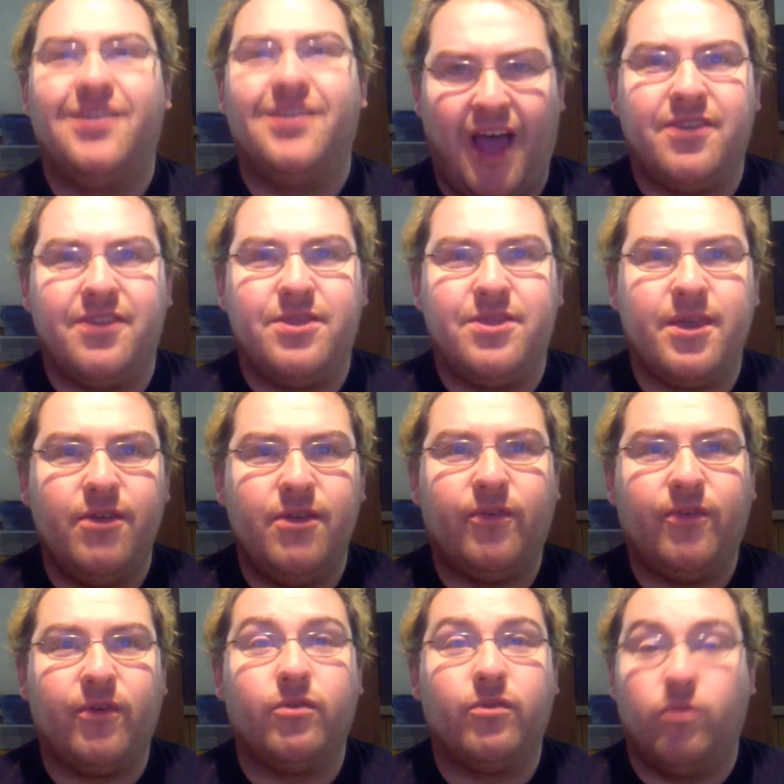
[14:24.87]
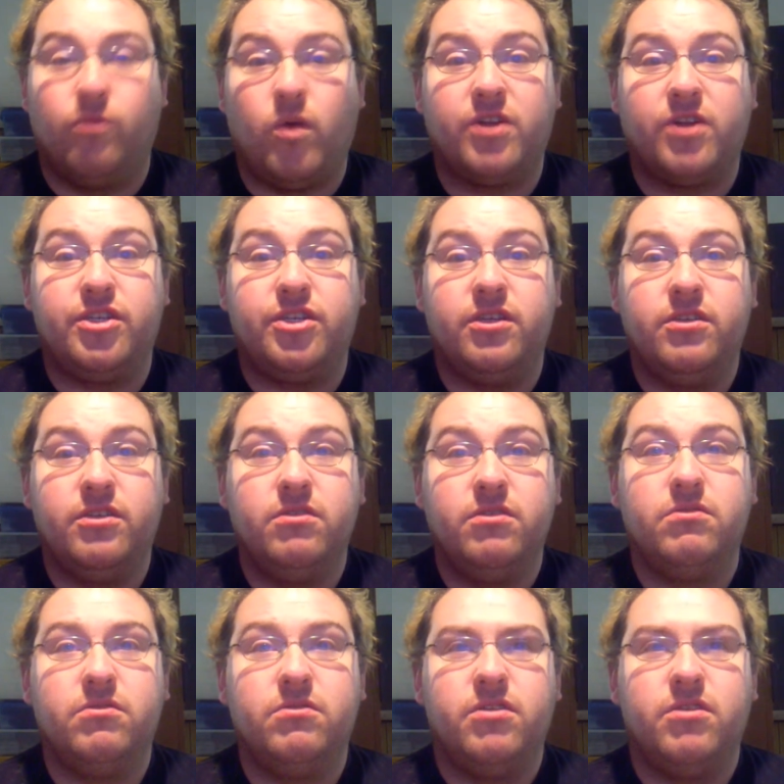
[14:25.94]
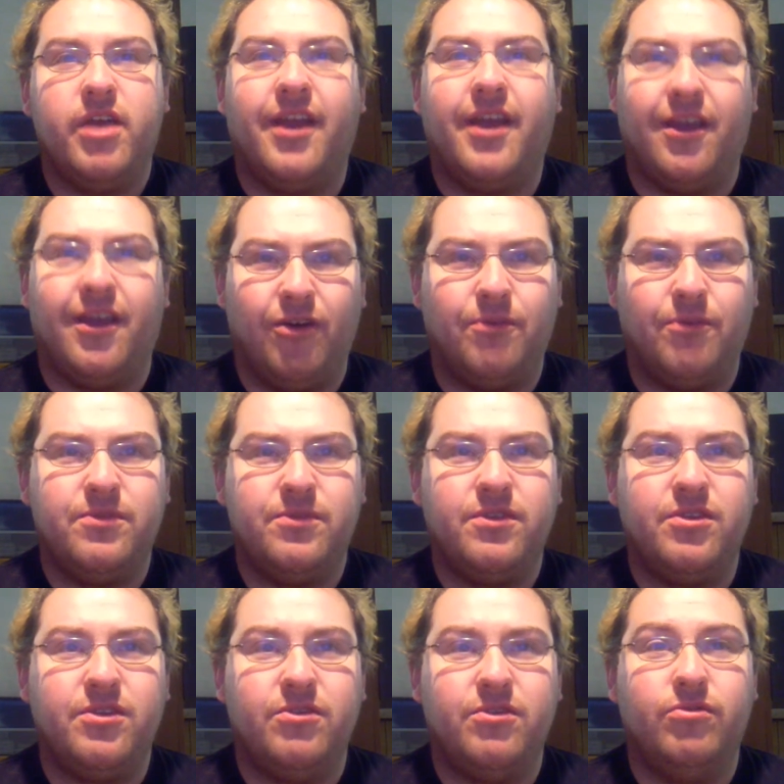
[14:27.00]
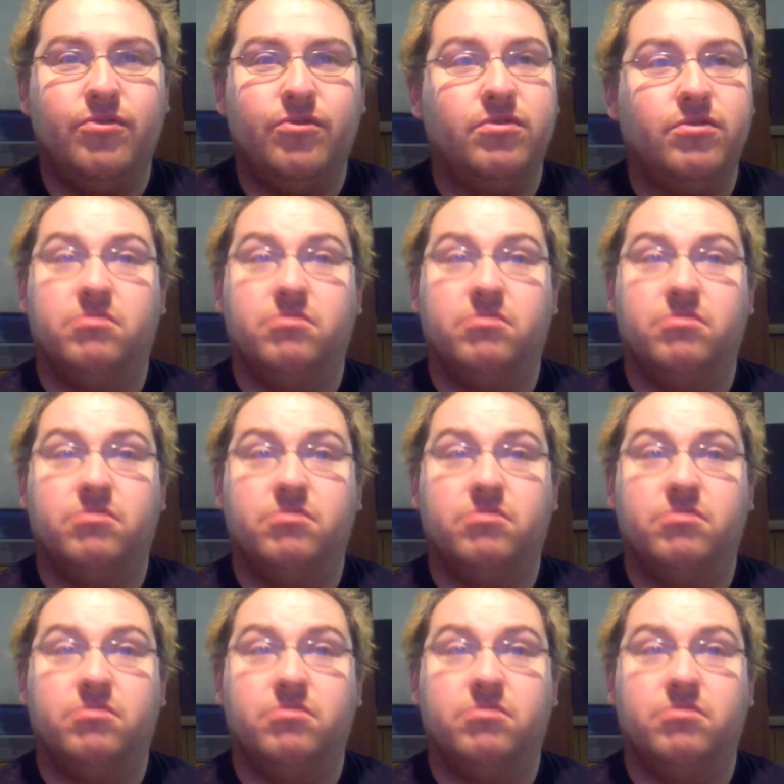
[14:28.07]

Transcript: I thank you for watching, and I hope that you